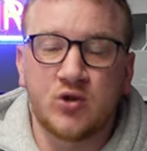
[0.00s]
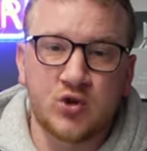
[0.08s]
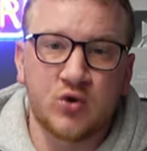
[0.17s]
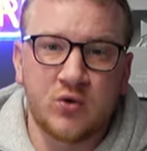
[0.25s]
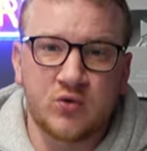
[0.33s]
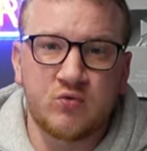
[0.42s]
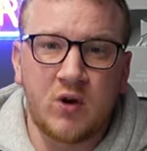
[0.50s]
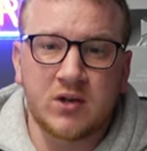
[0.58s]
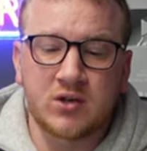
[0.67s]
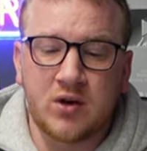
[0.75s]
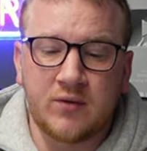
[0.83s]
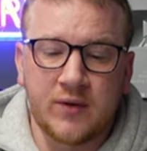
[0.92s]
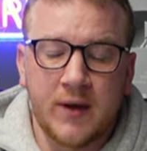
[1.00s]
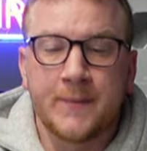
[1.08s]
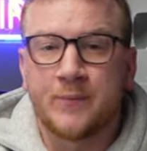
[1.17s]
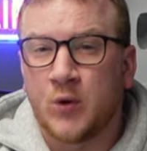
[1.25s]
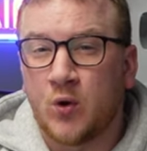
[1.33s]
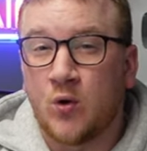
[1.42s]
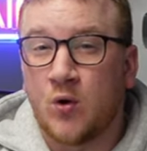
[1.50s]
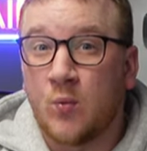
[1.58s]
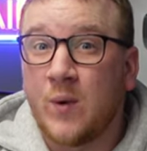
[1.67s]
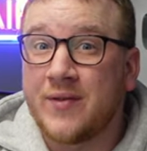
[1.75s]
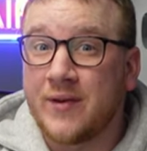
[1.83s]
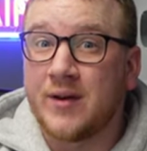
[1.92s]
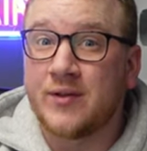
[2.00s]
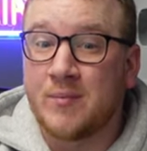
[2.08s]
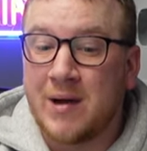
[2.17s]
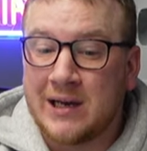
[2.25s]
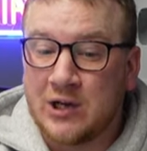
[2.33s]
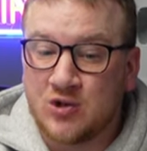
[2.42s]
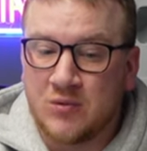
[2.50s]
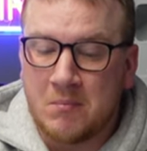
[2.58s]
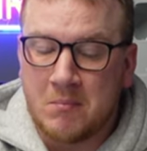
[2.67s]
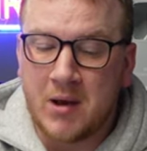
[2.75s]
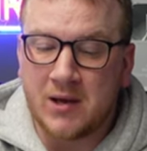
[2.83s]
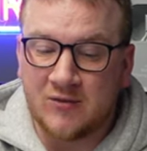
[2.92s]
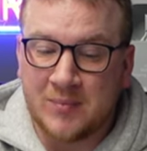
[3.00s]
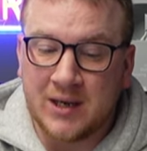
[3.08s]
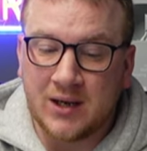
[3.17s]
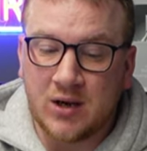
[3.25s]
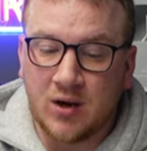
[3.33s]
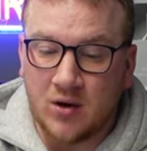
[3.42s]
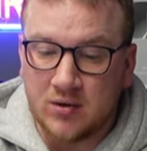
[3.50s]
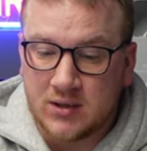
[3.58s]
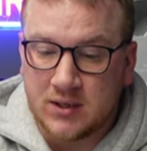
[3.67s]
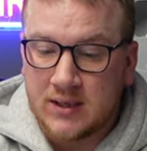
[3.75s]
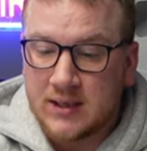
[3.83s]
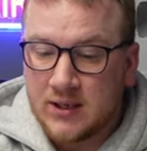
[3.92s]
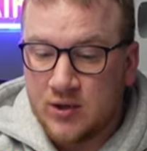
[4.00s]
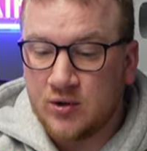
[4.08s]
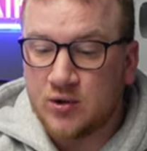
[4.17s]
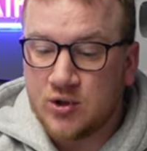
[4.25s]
an insurance write-off, or whether the mileage might have been clocked. You can